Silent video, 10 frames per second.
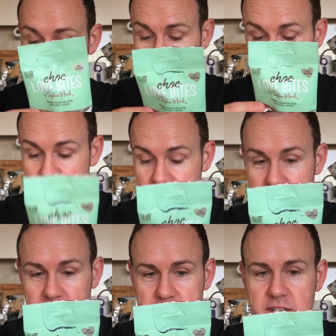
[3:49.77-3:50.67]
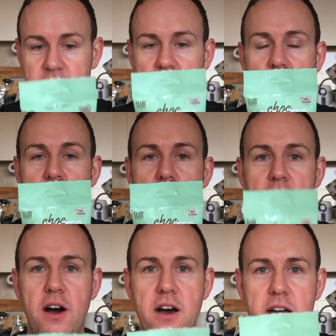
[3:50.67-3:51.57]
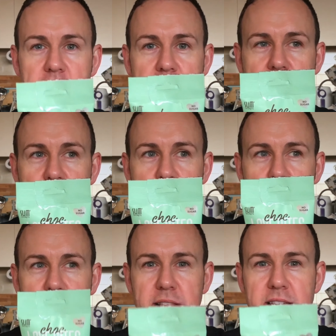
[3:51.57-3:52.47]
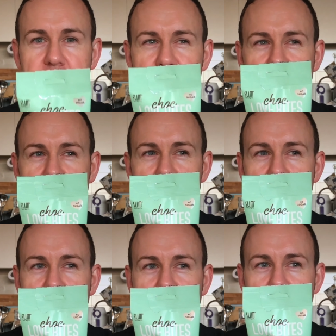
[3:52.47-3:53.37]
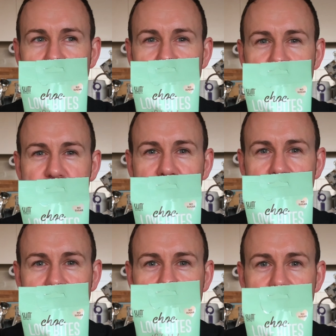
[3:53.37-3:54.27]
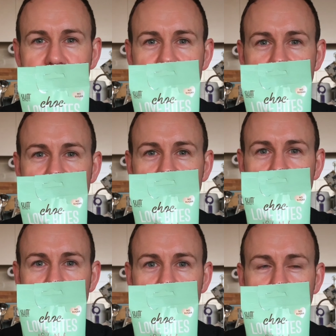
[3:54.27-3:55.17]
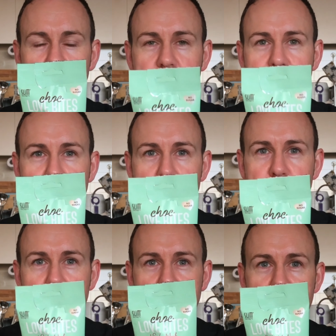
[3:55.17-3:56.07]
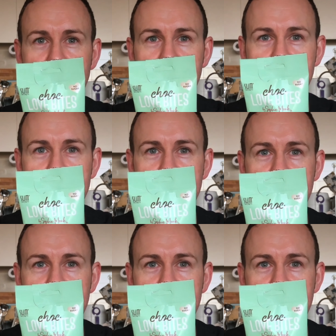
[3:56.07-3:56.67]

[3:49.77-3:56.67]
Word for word: In actual fact, I believe that I have shared this with people who